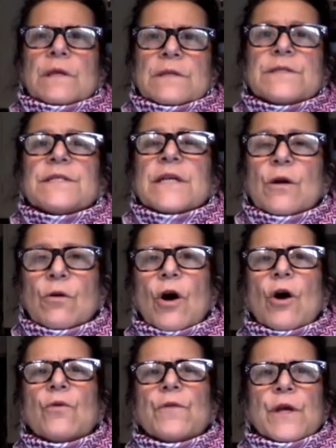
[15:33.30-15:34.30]
Zero.
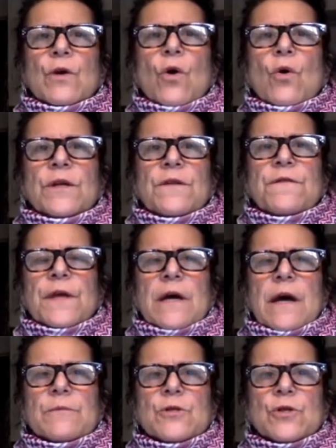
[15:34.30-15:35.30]
The only thing
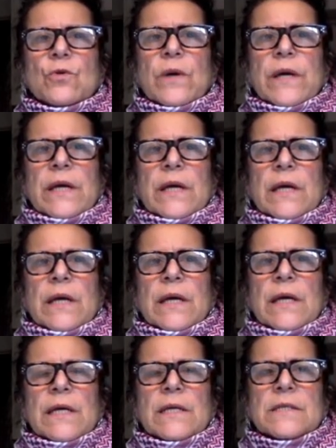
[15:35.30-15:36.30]
I'm doing
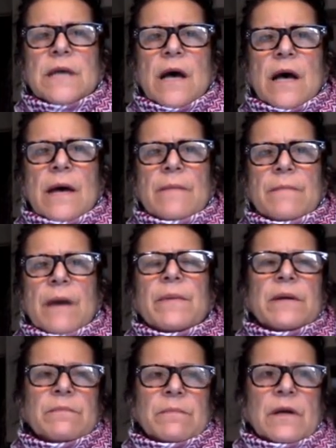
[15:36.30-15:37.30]
is
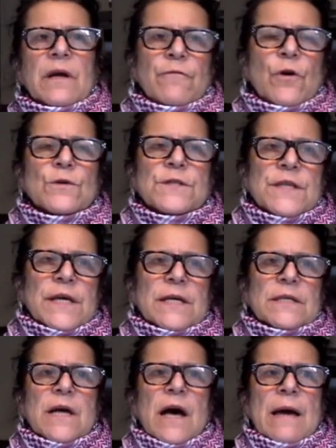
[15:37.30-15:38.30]
of those
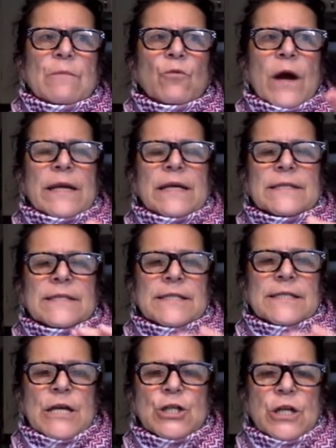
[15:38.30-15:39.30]
things, I'm riding a
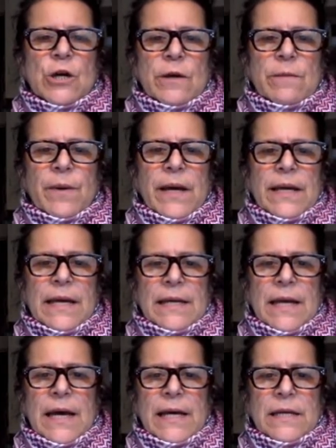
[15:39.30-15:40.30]
stationary bike
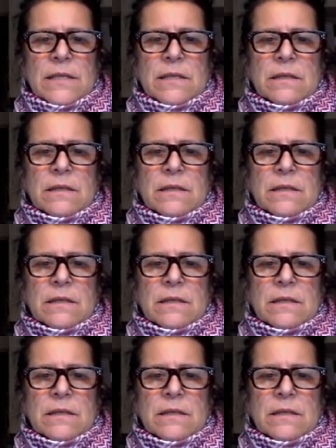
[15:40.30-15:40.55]
at night.